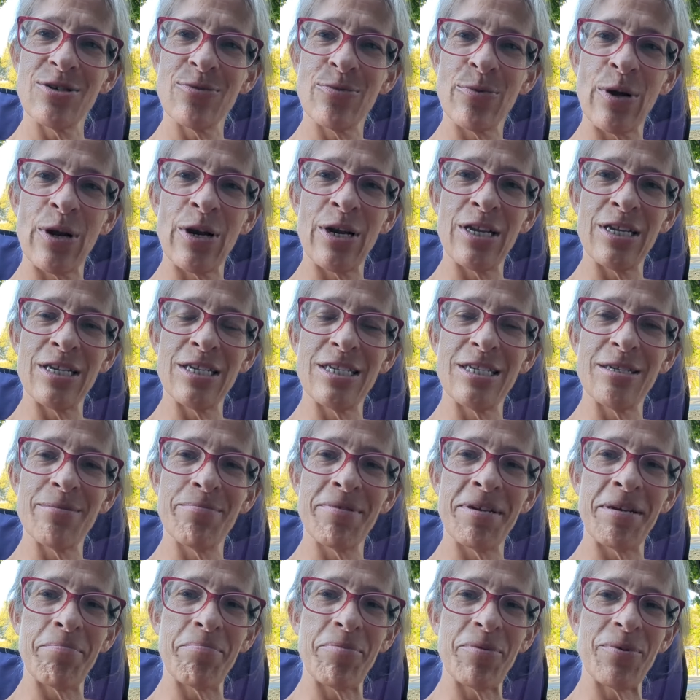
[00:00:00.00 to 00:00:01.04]
run into
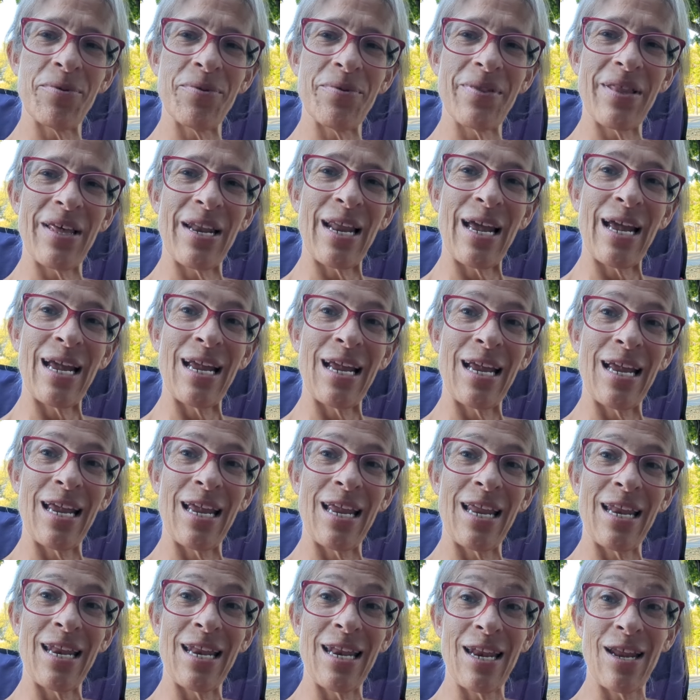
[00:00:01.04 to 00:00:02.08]
people that I